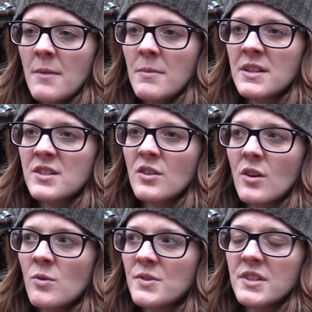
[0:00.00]
But it's not
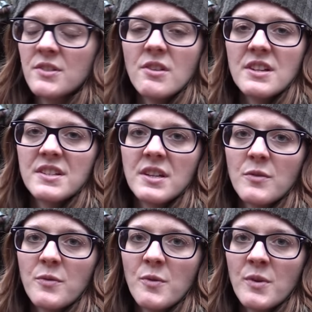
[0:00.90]
also
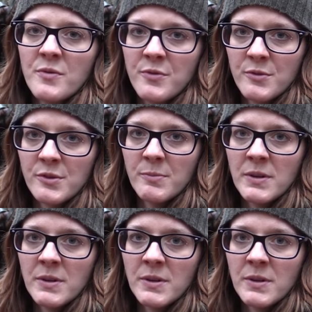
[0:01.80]
interesting for food,